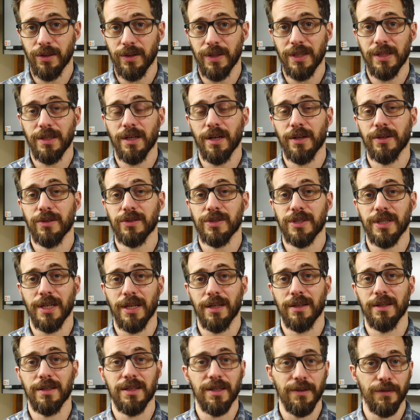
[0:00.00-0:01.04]
you need to
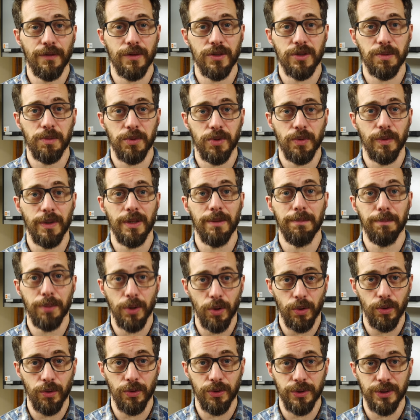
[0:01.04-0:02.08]
understand the difference between
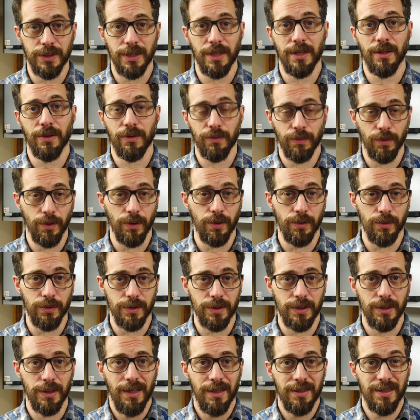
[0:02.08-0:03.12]
pulls and
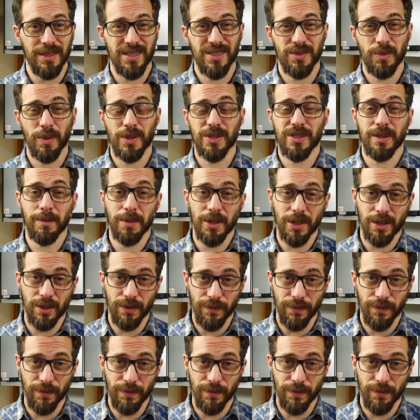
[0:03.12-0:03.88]
throws. This is where some of the